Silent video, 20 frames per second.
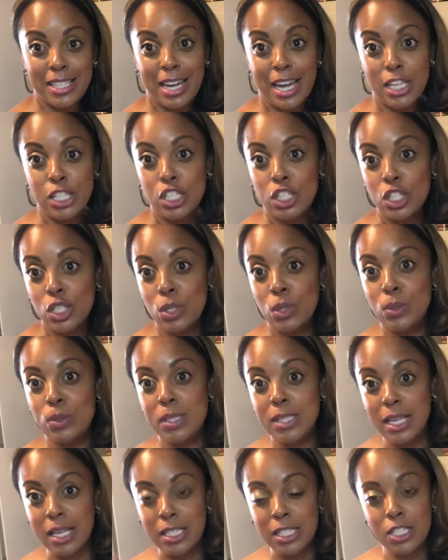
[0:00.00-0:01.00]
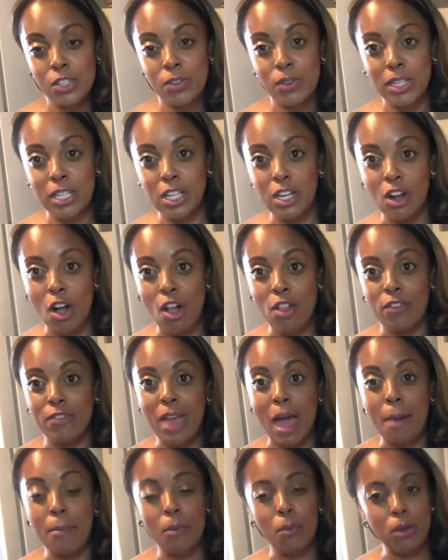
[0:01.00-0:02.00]
that I do, sunscreen and all of
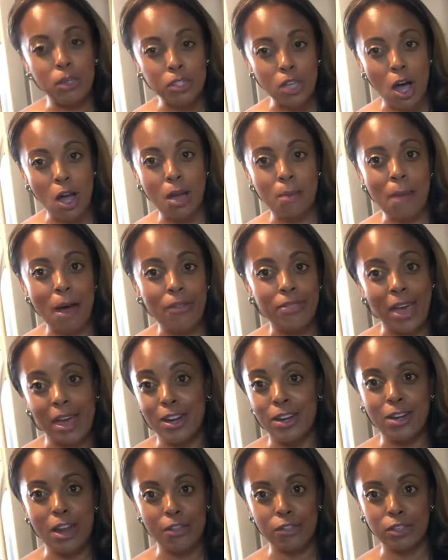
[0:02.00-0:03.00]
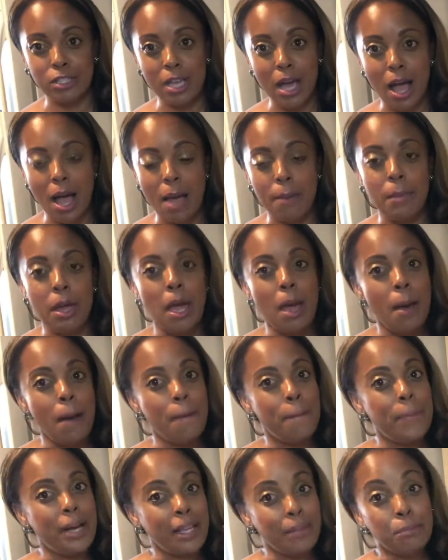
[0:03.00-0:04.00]
that, but we'll talk about that another time.
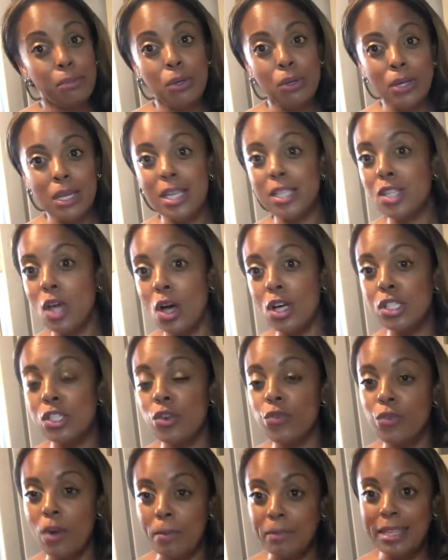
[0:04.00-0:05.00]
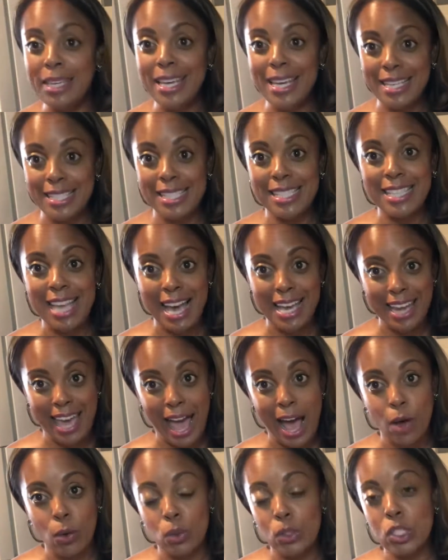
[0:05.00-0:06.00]
But beauty is also from the inside
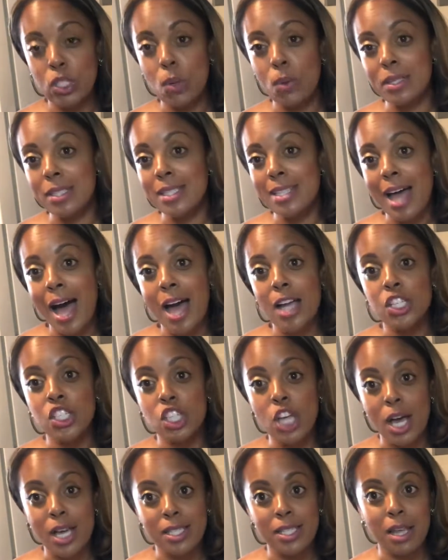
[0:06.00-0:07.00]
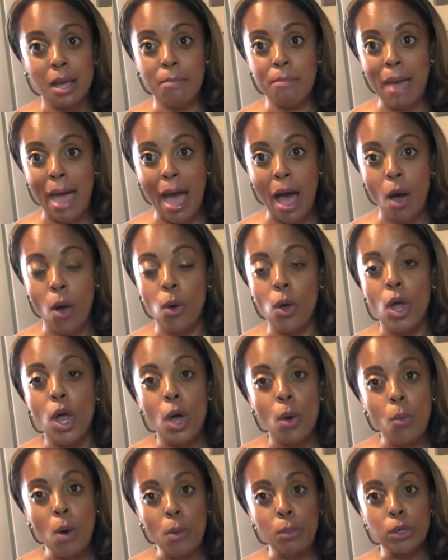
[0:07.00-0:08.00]
out. So it's not just about
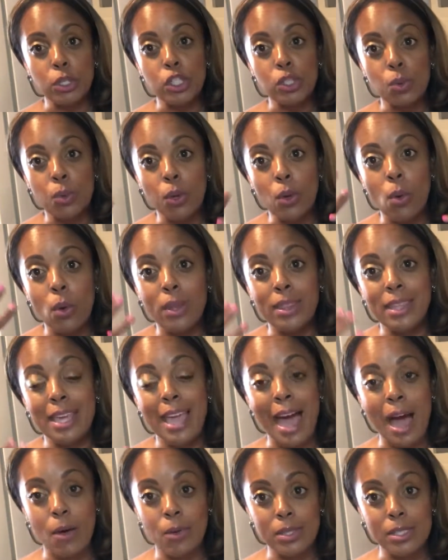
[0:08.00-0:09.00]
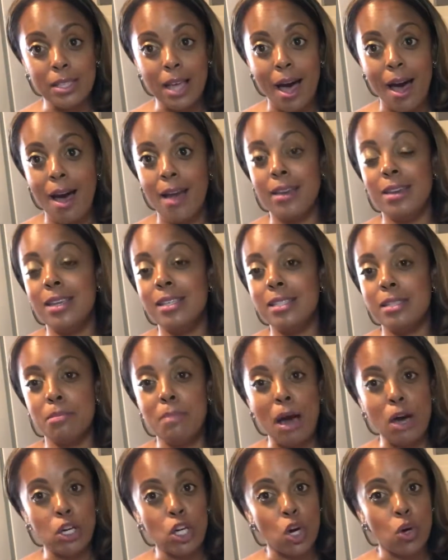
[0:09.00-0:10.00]
what we're doing on the outside. It's
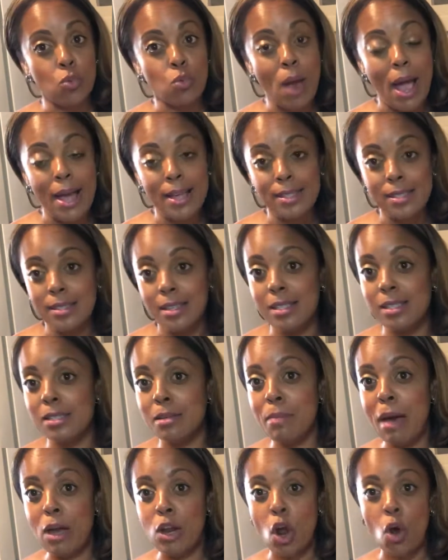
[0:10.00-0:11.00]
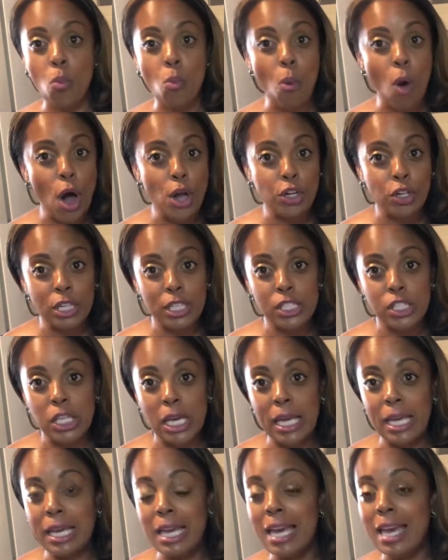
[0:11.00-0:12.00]
about our rest. It's about our water
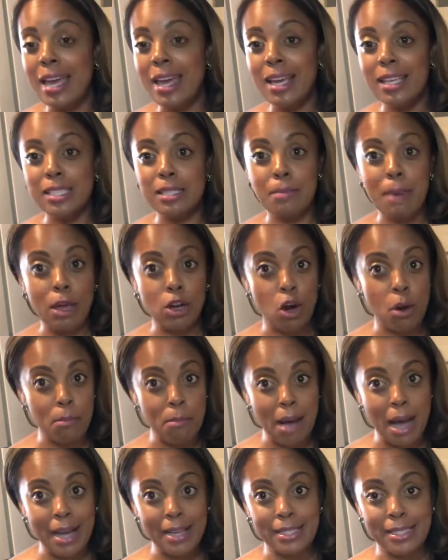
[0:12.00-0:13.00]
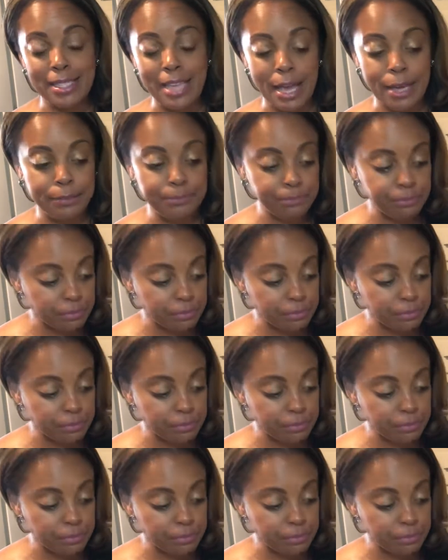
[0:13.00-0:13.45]
intake. It's about our mindset.